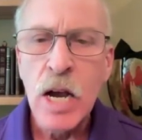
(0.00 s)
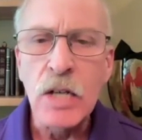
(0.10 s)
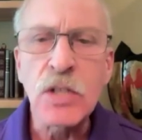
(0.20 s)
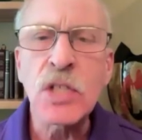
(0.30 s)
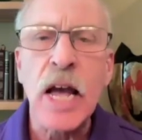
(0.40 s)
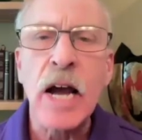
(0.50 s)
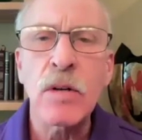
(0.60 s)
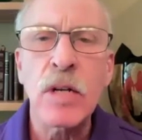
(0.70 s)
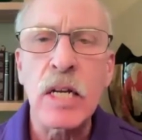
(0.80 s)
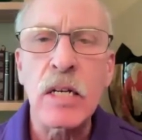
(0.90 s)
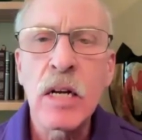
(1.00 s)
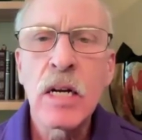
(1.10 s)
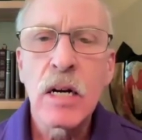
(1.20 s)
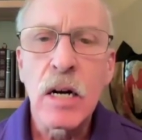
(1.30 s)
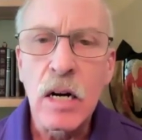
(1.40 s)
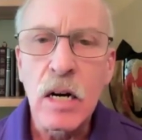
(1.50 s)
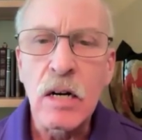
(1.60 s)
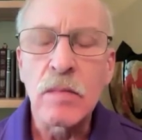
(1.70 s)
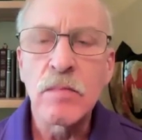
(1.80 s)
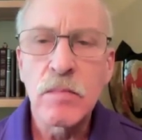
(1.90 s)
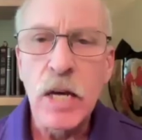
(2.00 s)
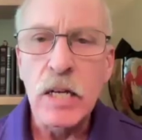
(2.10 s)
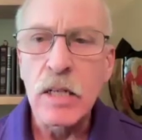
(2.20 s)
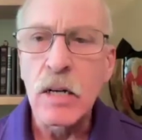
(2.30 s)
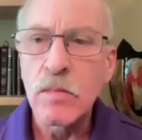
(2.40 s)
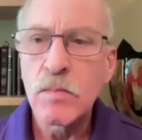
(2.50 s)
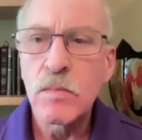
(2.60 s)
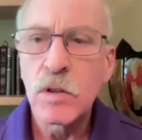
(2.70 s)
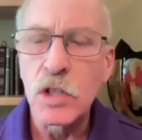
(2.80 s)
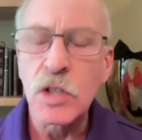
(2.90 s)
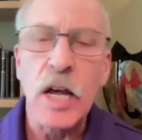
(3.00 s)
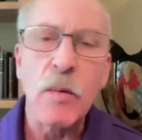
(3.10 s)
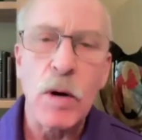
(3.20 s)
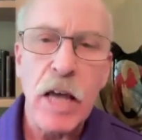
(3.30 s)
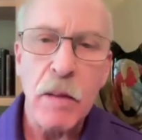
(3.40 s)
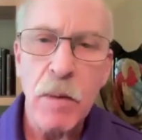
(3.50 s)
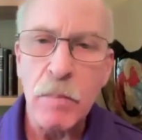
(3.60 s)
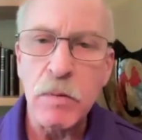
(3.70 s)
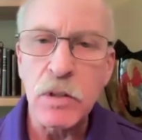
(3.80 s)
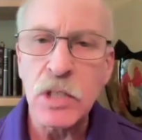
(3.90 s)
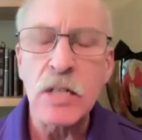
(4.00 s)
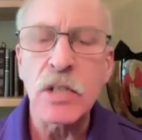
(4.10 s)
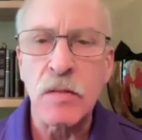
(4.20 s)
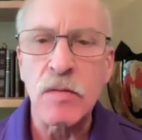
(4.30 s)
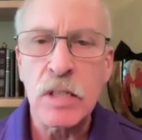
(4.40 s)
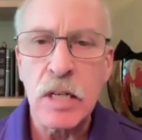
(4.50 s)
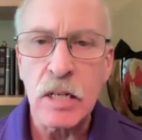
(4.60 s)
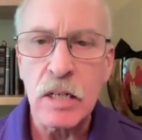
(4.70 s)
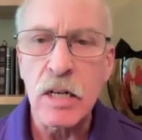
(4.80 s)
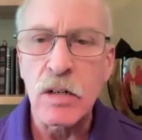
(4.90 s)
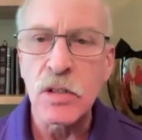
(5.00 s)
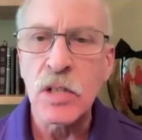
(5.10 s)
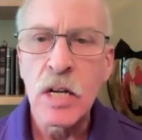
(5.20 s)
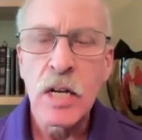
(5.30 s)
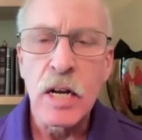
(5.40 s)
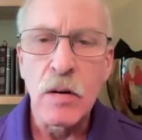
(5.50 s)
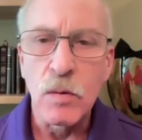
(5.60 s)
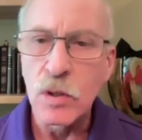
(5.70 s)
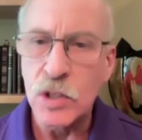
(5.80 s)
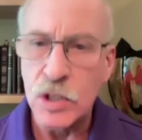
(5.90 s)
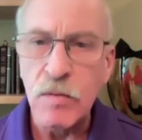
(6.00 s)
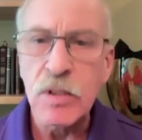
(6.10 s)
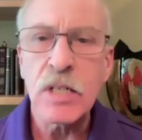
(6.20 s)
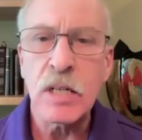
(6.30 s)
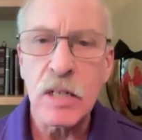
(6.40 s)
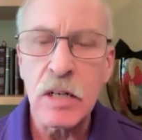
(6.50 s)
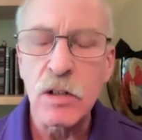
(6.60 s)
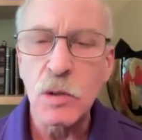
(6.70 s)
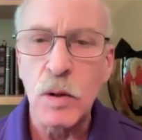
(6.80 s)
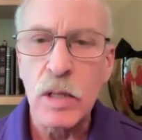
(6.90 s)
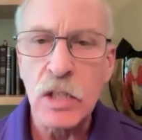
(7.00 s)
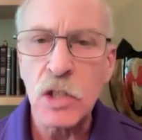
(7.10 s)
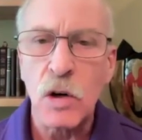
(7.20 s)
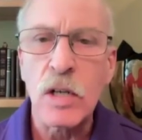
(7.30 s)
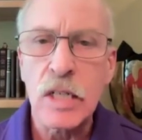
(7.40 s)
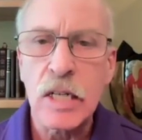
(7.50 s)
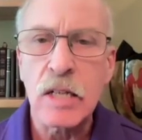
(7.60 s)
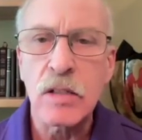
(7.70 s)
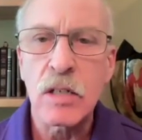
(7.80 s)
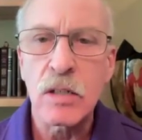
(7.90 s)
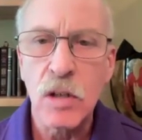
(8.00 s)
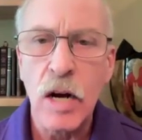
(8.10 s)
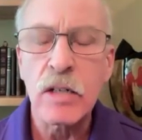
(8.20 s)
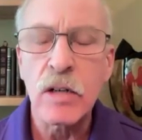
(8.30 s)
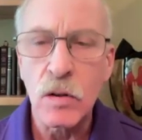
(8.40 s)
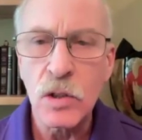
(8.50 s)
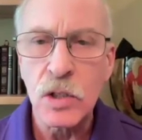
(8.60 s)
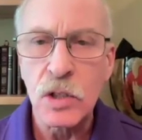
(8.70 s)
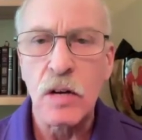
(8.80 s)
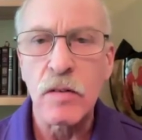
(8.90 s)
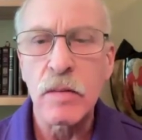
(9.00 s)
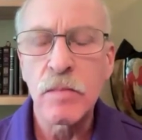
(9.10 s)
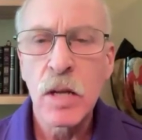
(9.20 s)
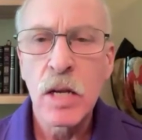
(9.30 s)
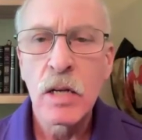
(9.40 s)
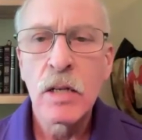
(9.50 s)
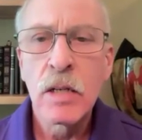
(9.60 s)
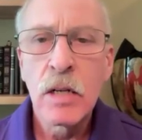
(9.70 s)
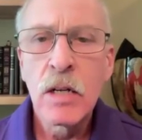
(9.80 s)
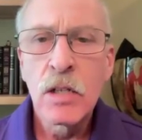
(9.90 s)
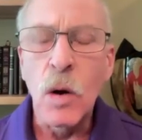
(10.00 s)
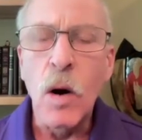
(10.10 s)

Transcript: astounding that, just like what that paper said, 17 years, it was 17 years when they started to get the diagnosis of it. So